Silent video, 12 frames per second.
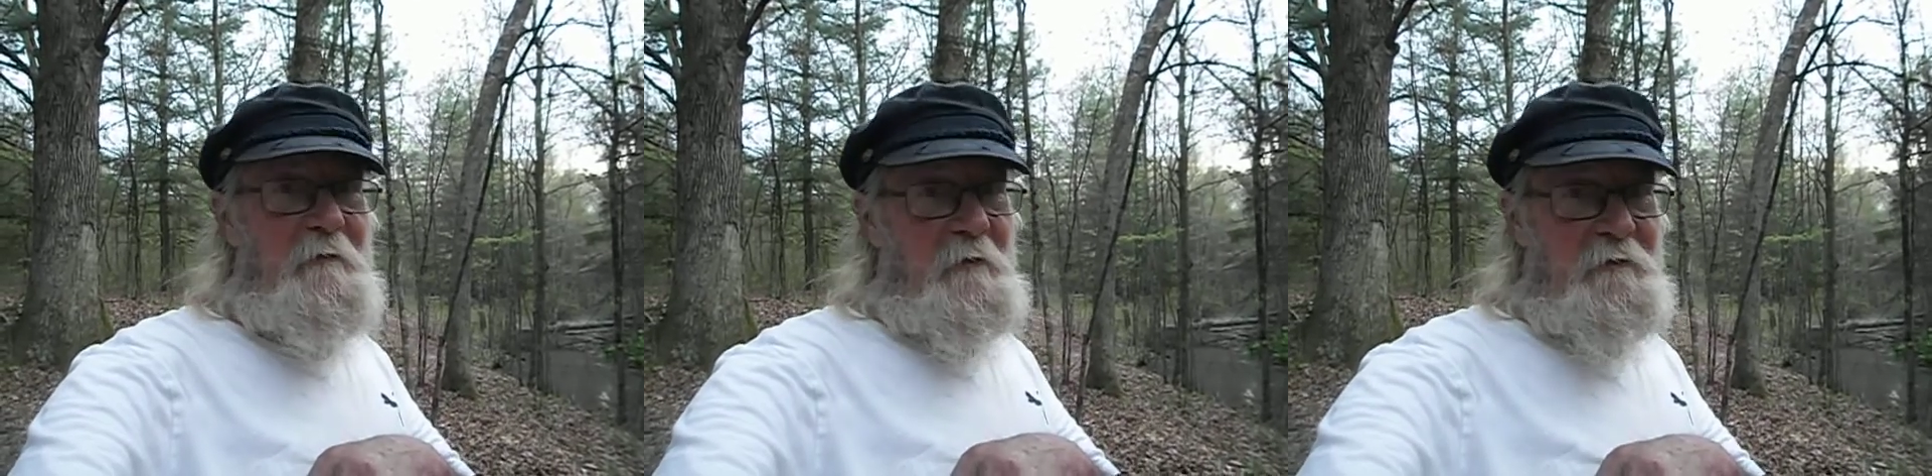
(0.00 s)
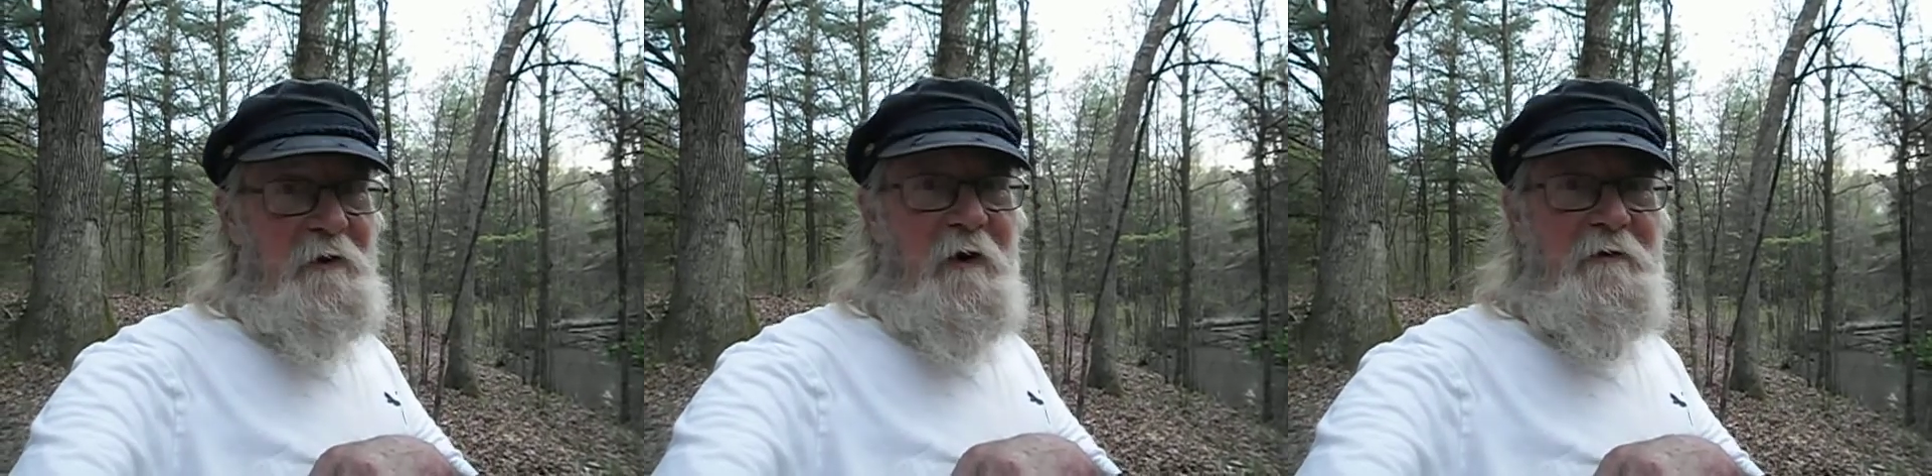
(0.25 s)

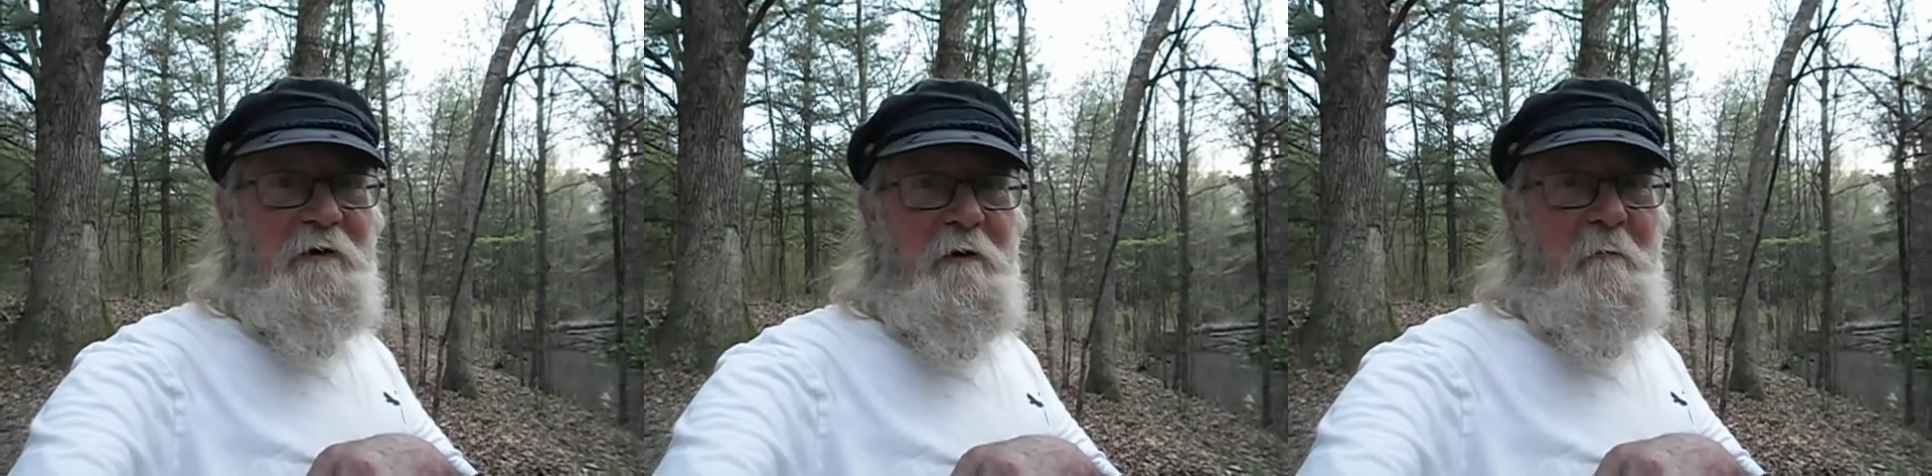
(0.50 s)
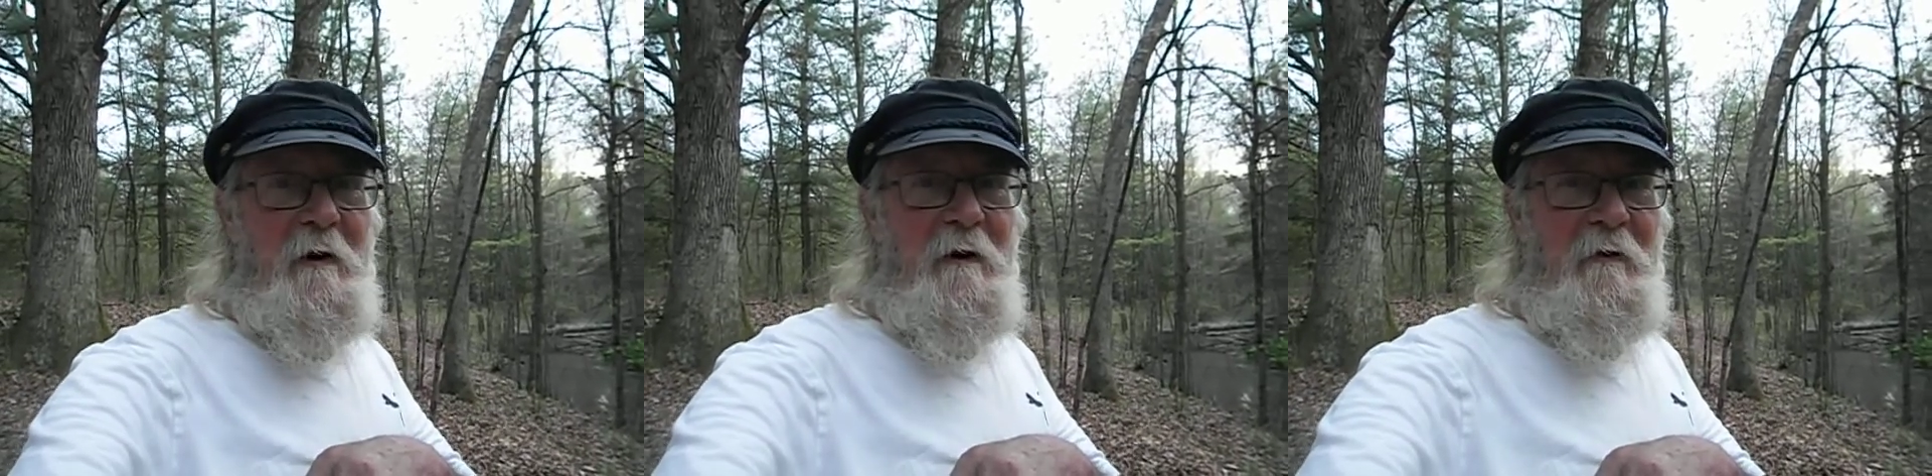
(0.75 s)
I'll talk to you
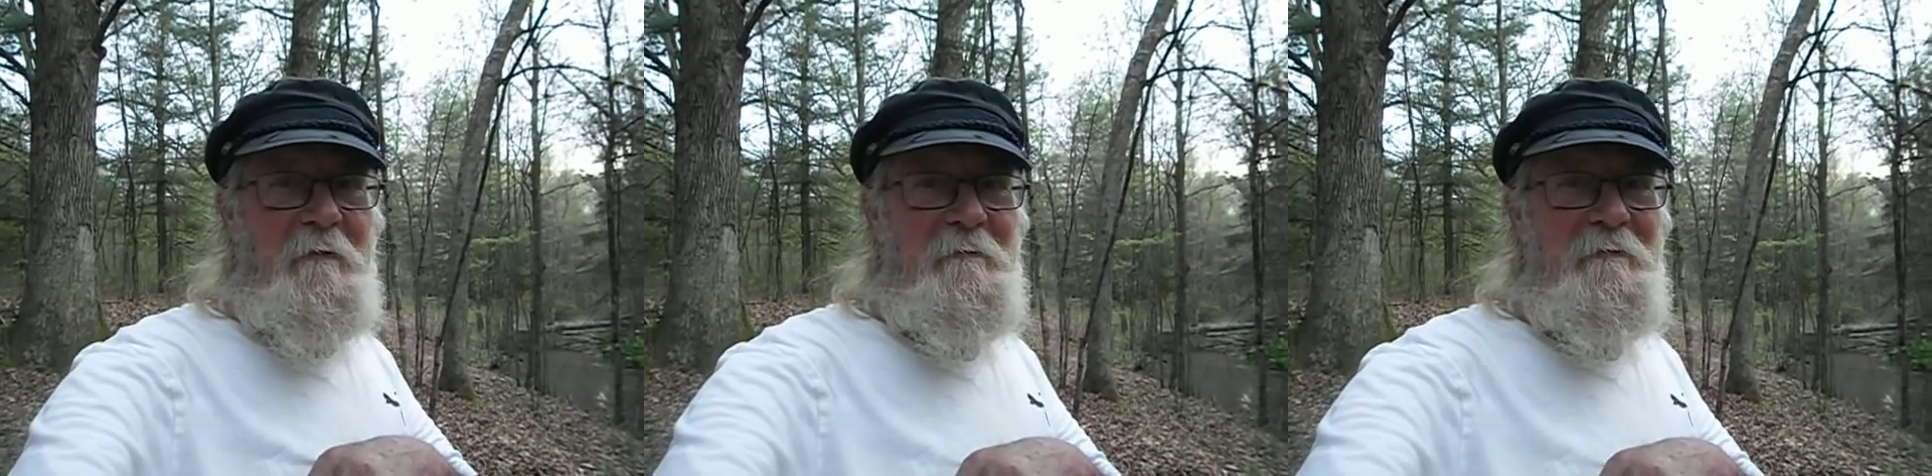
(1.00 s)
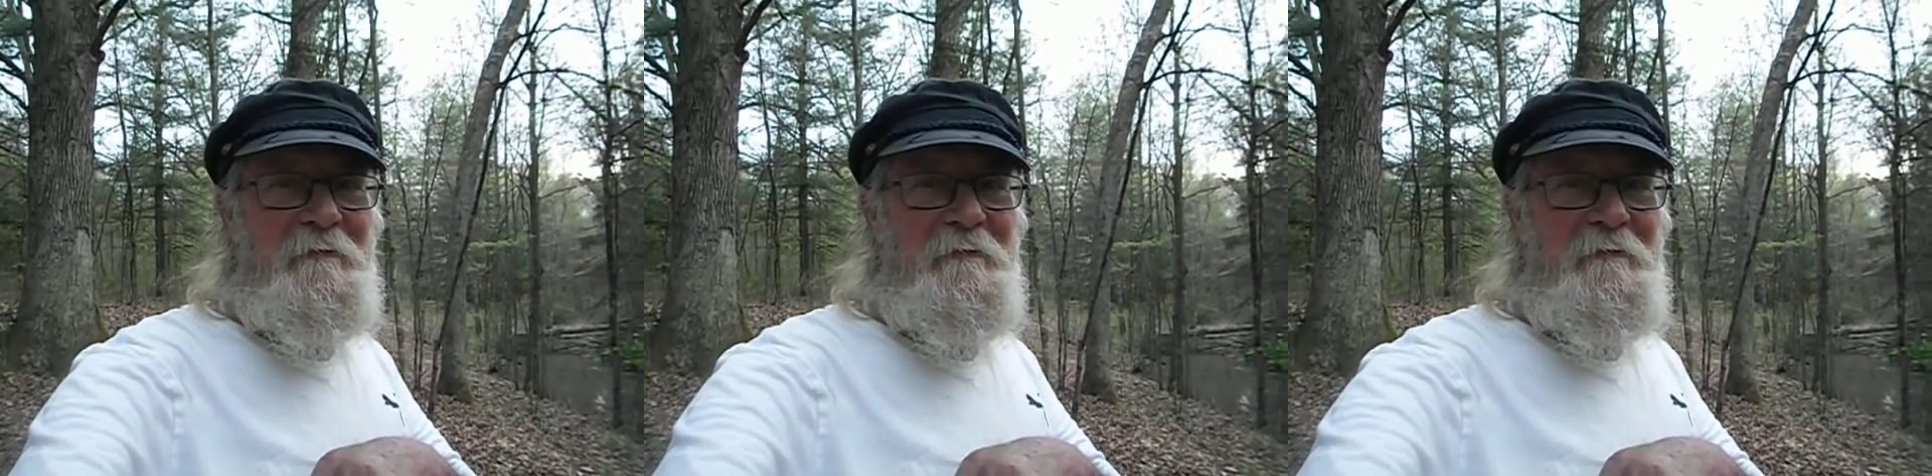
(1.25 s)
tomorrow.